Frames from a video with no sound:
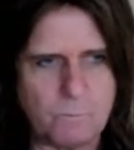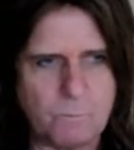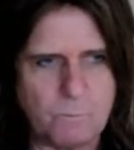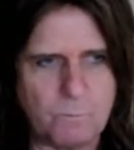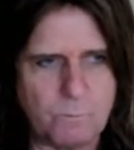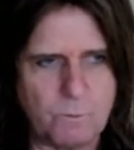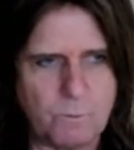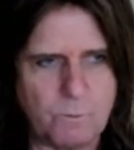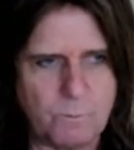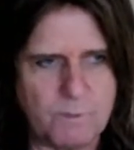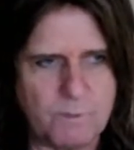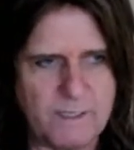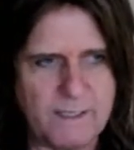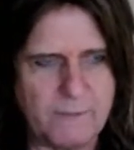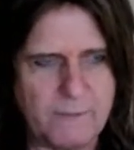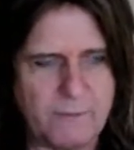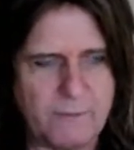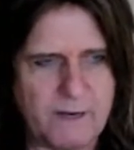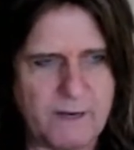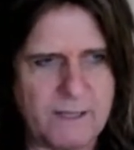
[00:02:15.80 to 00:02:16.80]
were really
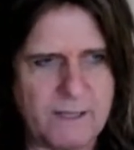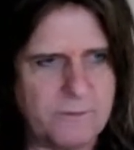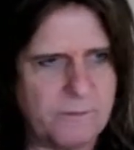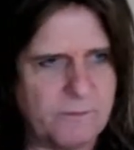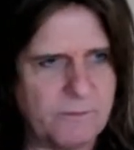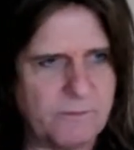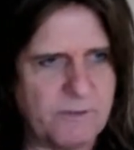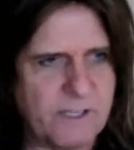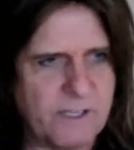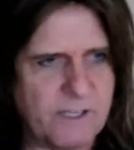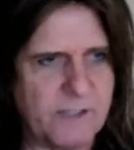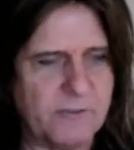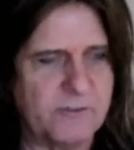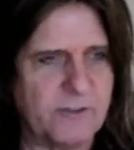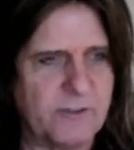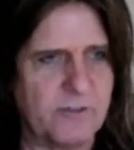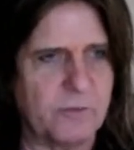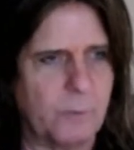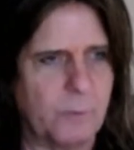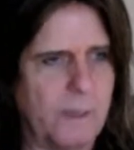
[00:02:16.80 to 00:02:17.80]
great figures
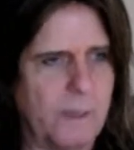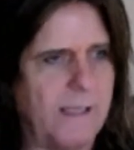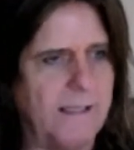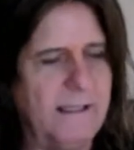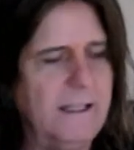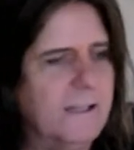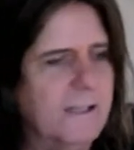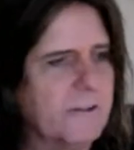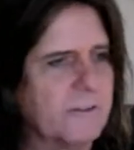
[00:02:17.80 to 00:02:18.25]
as well.